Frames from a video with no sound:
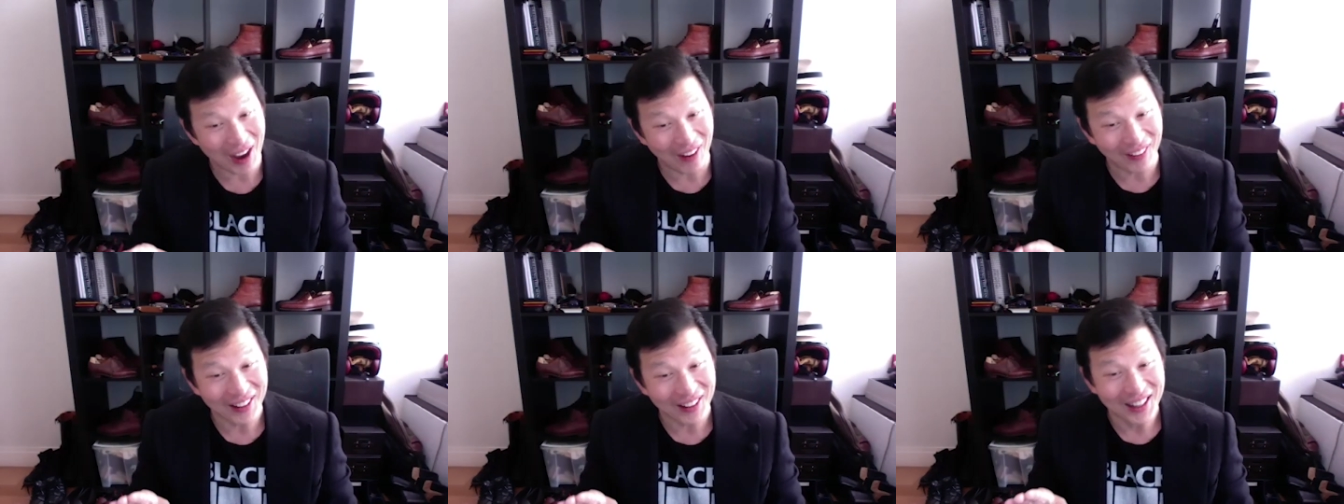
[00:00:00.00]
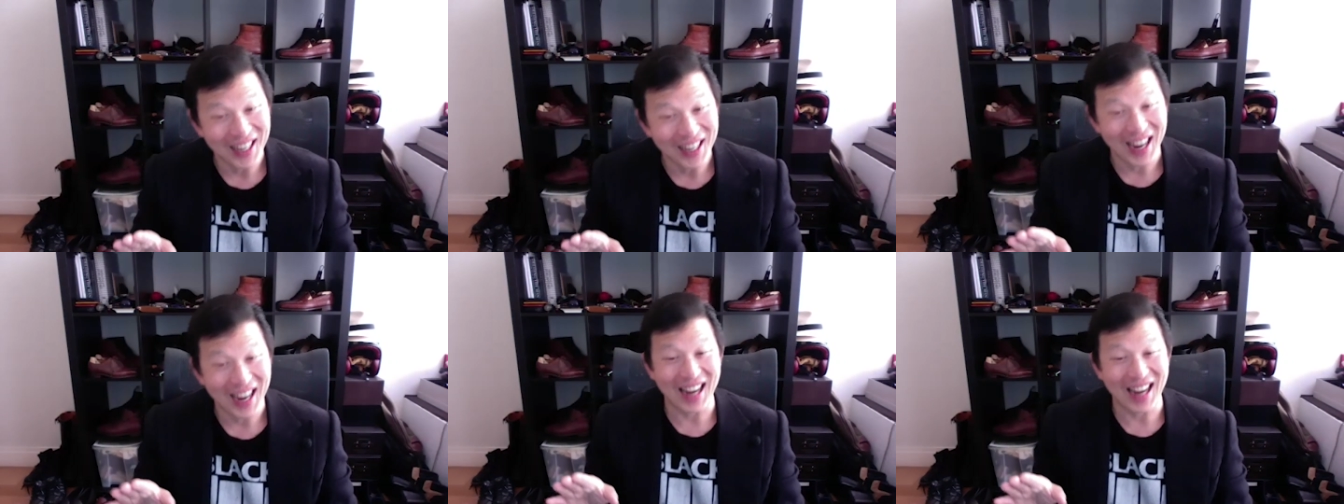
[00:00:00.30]

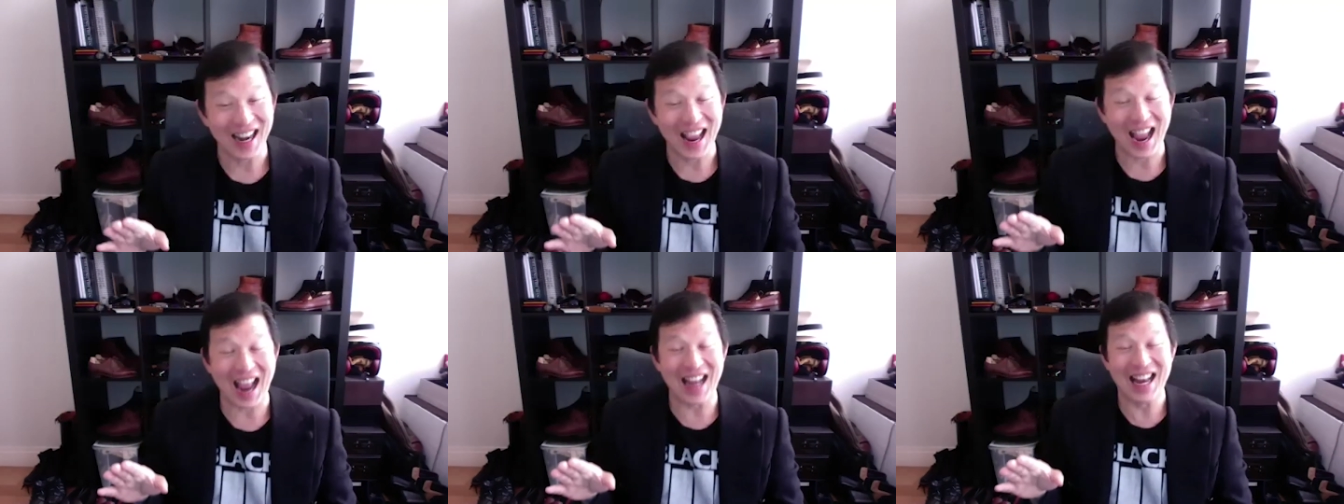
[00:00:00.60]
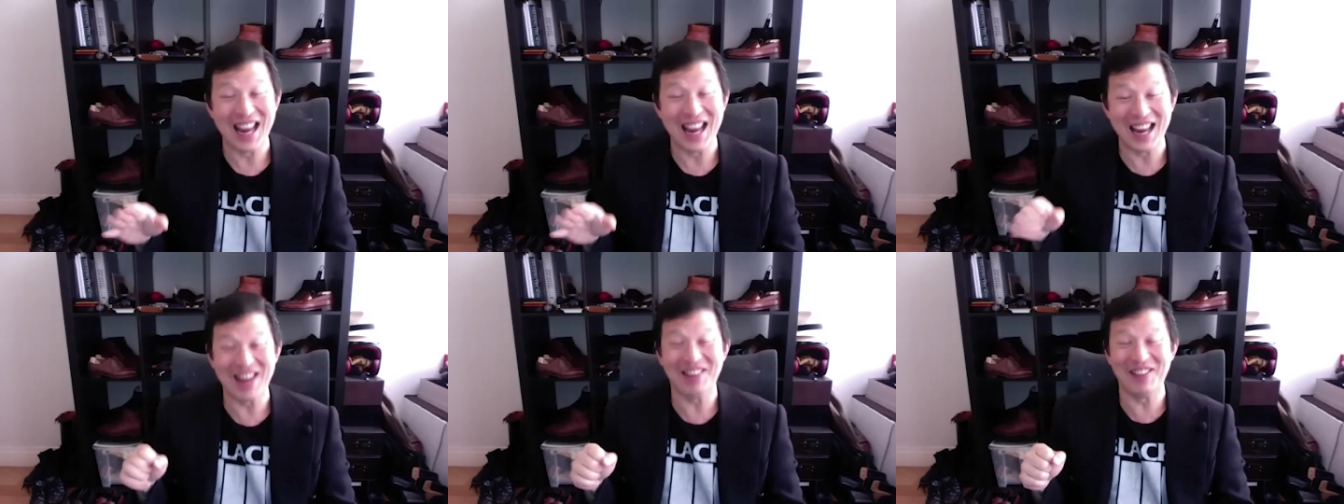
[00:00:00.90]
Mm-hmm. And,
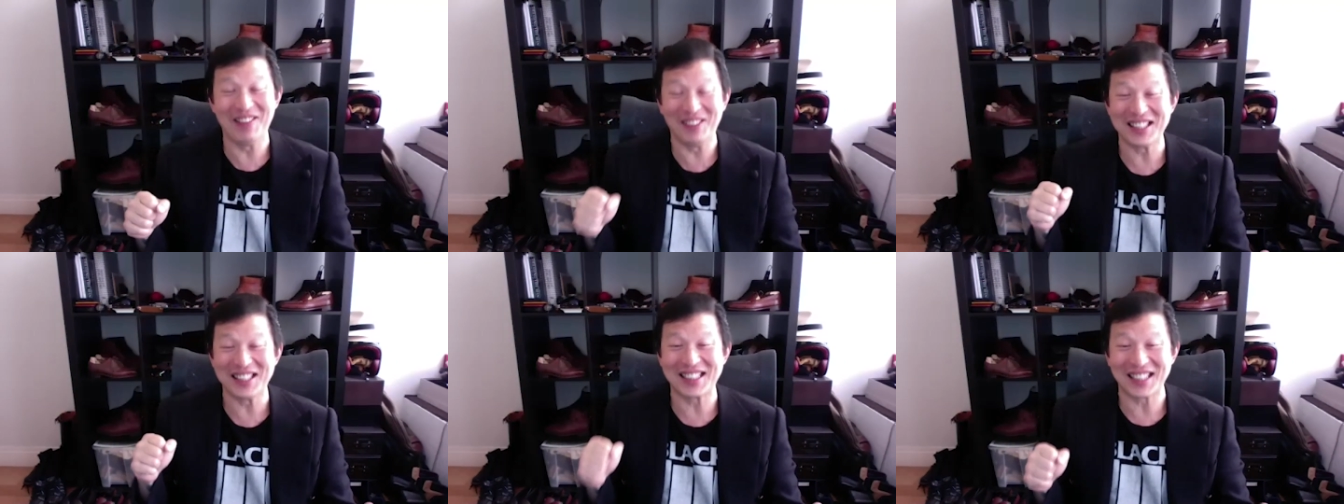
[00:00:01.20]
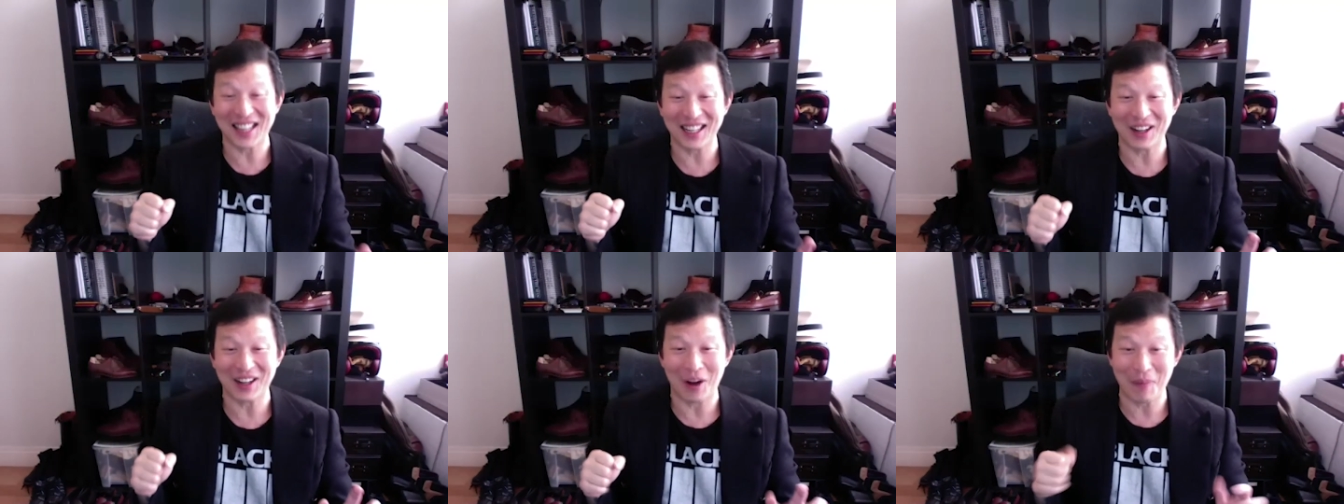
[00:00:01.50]
and, he was
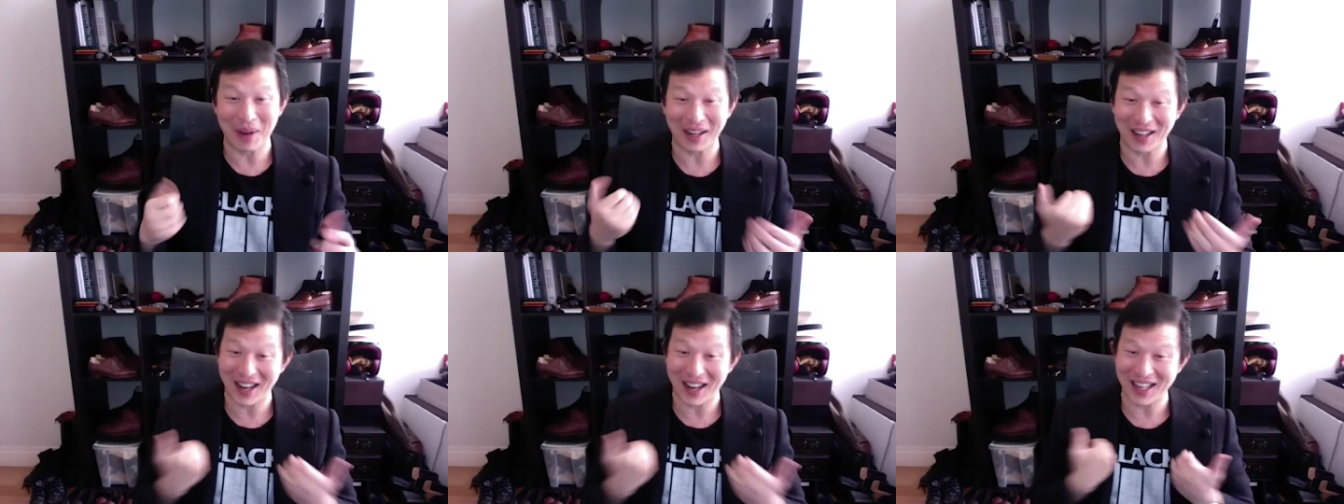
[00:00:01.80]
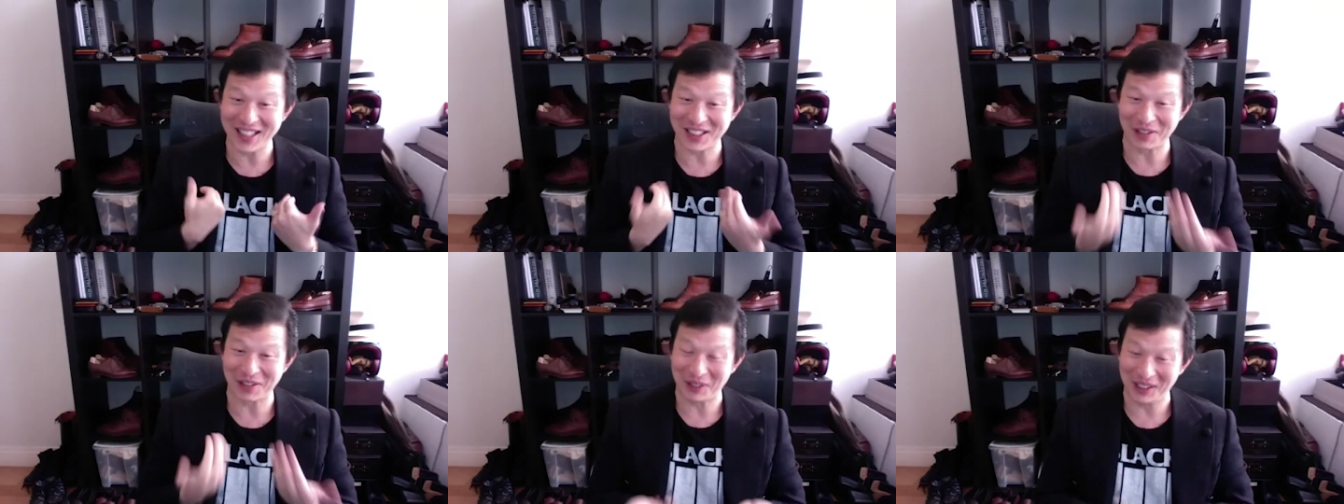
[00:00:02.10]
like, oh my God, is
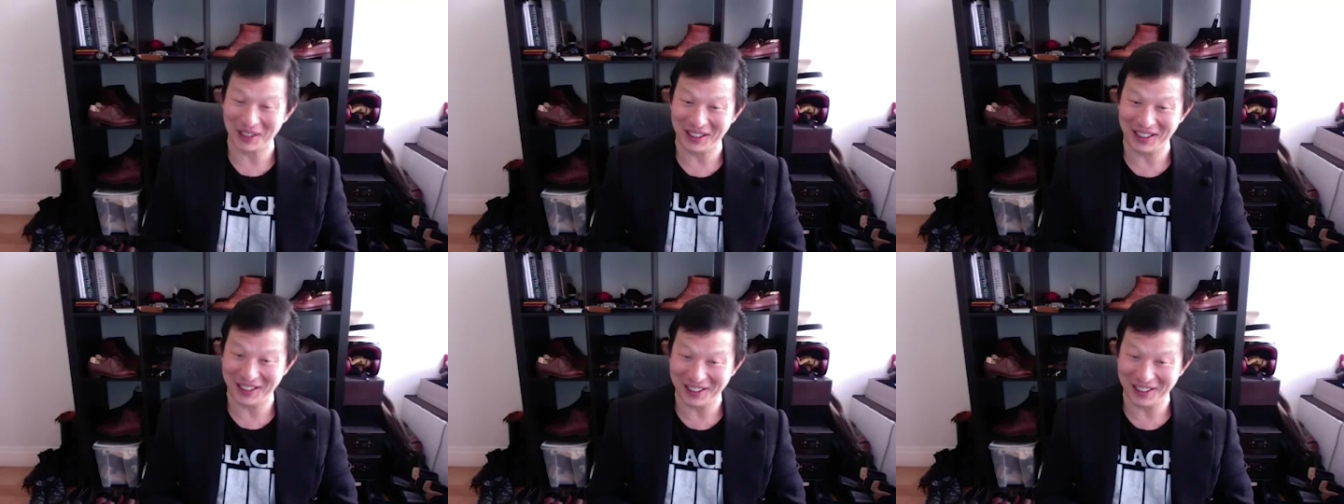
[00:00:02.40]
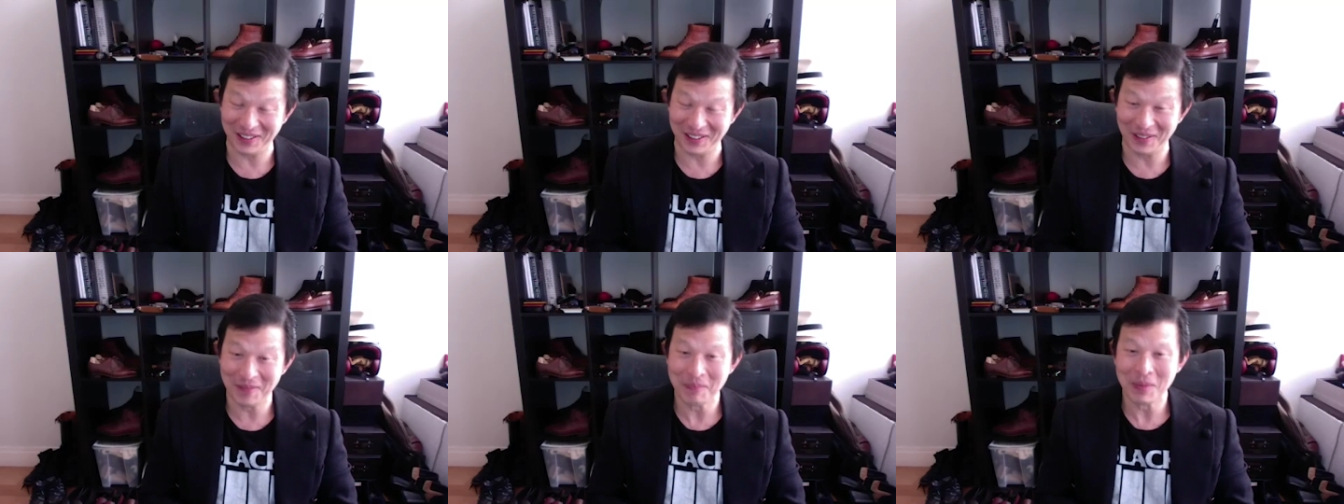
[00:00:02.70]
it really you?